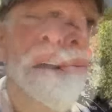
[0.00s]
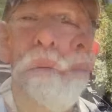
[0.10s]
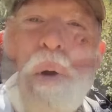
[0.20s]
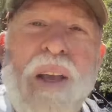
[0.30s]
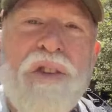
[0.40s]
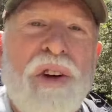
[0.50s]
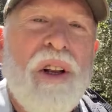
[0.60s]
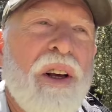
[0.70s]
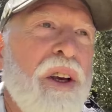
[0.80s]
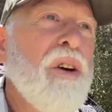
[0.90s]

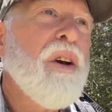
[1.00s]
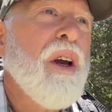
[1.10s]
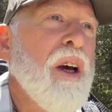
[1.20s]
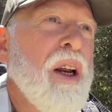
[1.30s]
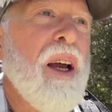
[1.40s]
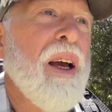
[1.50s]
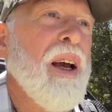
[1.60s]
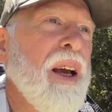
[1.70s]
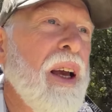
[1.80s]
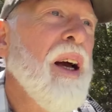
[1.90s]
Basically, you get
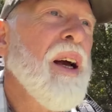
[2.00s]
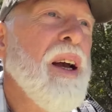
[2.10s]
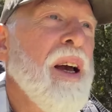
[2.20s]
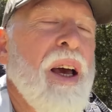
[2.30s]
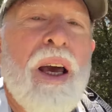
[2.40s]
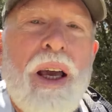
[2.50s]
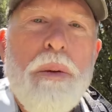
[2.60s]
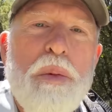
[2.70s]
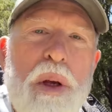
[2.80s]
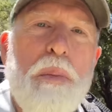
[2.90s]
a
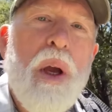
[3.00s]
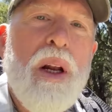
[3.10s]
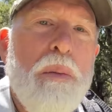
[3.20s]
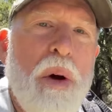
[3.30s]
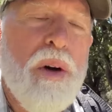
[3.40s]
empty peanut butter